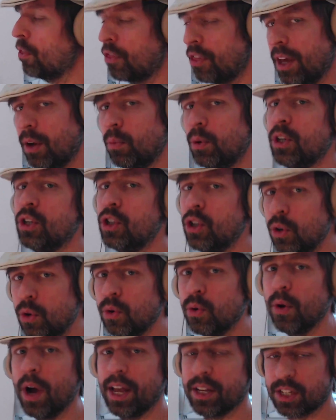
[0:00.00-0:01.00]
thing we
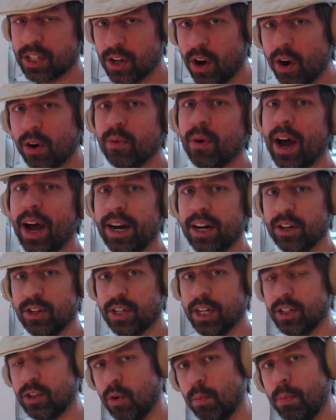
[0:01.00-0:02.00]
do as songwriters,
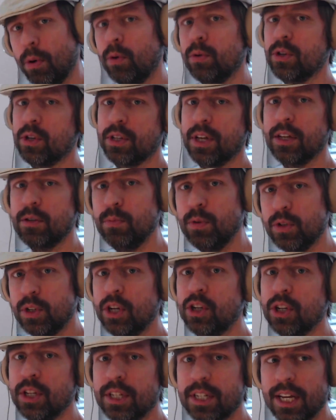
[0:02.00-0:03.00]
as composers, as
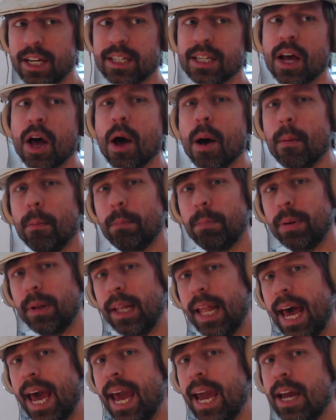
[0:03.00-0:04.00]
musicians is
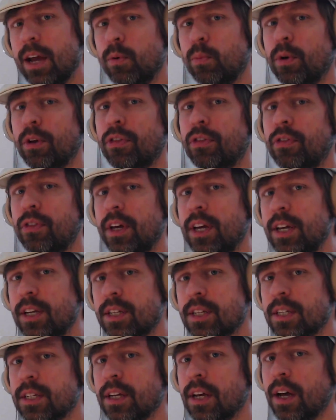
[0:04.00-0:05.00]
play with
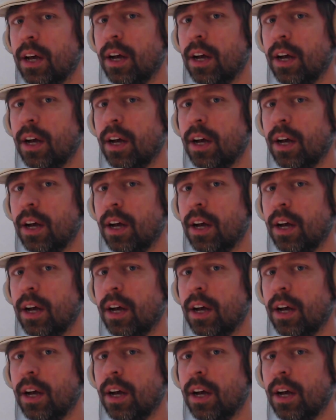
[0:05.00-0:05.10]
these